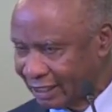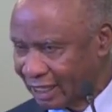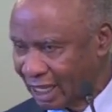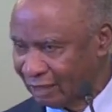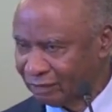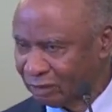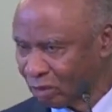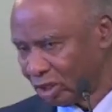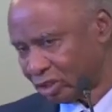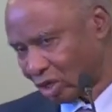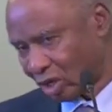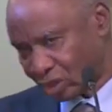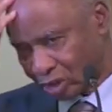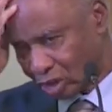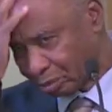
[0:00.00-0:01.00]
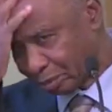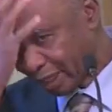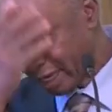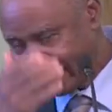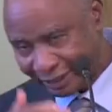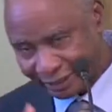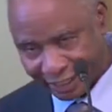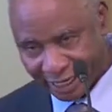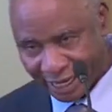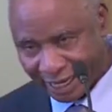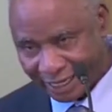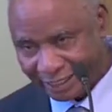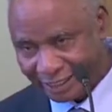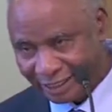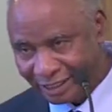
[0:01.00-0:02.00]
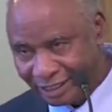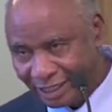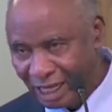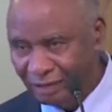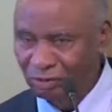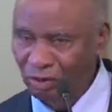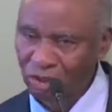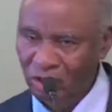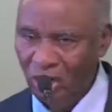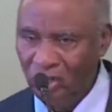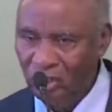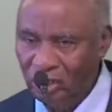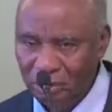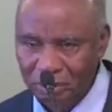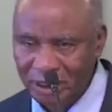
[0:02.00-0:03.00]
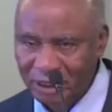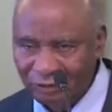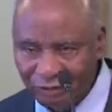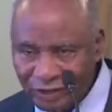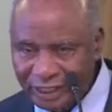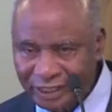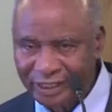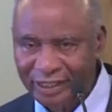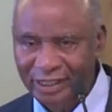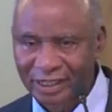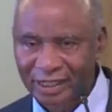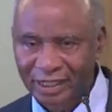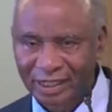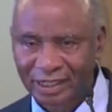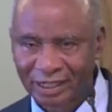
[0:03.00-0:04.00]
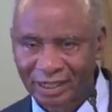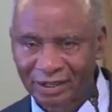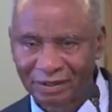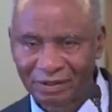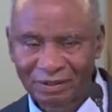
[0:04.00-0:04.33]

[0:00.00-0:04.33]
everyone is not going to be the head, everyone is not going to be the feet, you know?